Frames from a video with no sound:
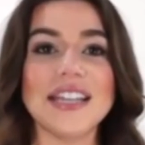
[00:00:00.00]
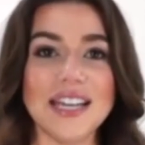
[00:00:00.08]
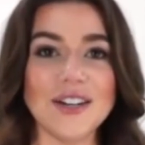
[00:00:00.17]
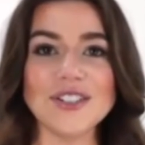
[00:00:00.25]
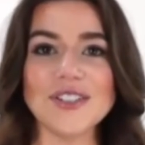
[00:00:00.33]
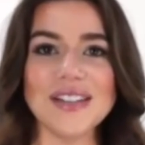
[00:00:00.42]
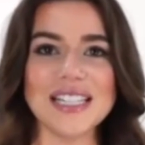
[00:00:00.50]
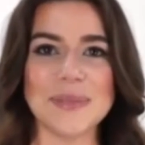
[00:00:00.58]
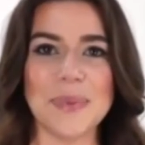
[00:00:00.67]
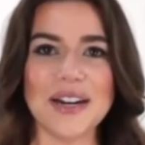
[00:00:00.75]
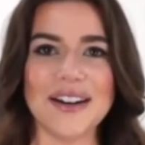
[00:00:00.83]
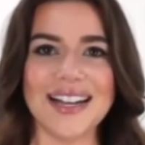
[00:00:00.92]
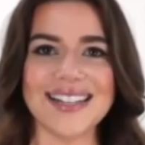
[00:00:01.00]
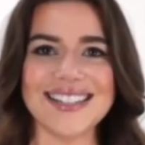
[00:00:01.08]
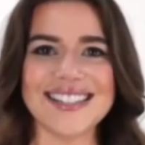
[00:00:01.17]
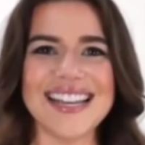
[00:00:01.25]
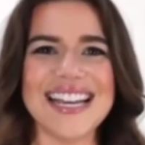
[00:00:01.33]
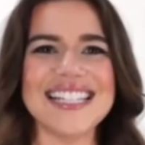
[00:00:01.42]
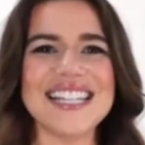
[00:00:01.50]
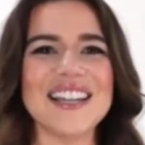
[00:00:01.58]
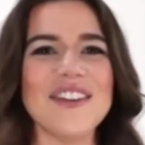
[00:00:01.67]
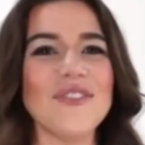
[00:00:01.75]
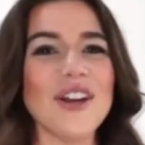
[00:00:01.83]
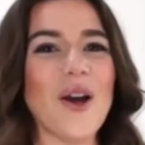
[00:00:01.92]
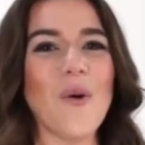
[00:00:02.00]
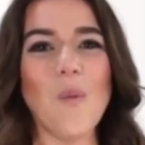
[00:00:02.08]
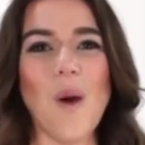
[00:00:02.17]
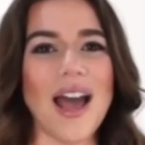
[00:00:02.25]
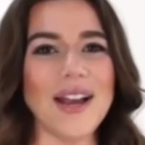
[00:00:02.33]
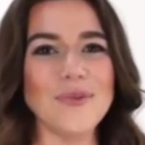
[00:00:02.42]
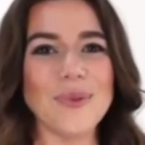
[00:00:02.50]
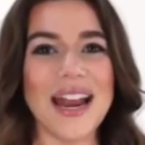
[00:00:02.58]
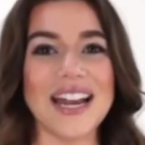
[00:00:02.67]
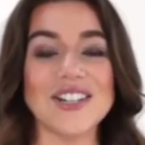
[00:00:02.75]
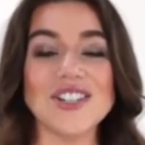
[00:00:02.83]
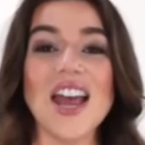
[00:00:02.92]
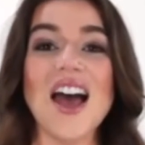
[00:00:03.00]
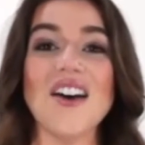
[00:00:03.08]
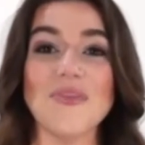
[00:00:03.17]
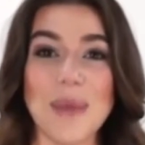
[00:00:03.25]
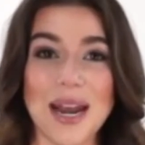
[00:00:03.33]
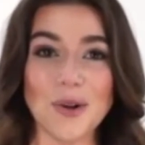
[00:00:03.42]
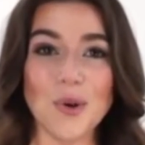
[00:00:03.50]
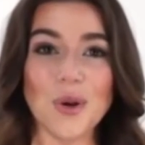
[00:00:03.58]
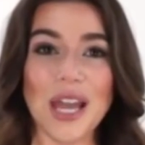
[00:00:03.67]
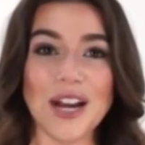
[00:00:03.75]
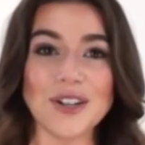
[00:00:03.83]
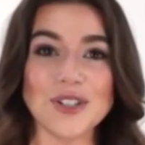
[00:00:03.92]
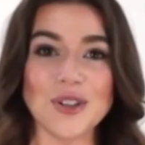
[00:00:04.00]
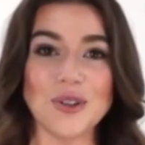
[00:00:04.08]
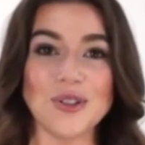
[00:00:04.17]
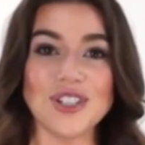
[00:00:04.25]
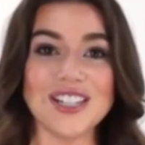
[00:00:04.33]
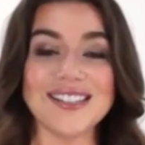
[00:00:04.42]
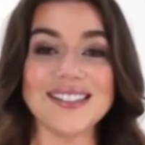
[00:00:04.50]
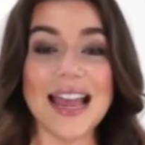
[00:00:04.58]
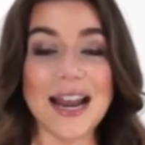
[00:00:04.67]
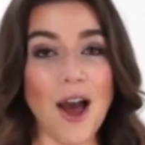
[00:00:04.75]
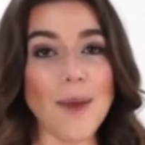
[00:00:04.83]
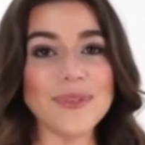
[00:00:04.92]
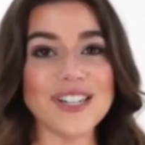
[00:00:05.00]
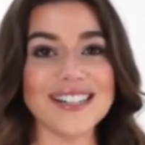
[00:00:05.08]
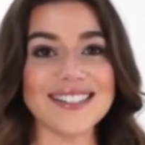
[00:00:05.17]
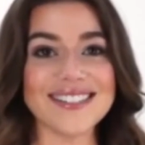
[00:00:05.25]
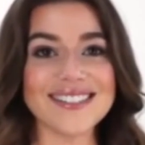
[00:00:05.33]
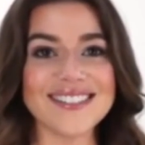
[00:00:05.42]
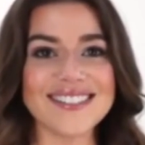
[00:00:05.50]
Today people start to realize what herpes really is and they are more acceptable of people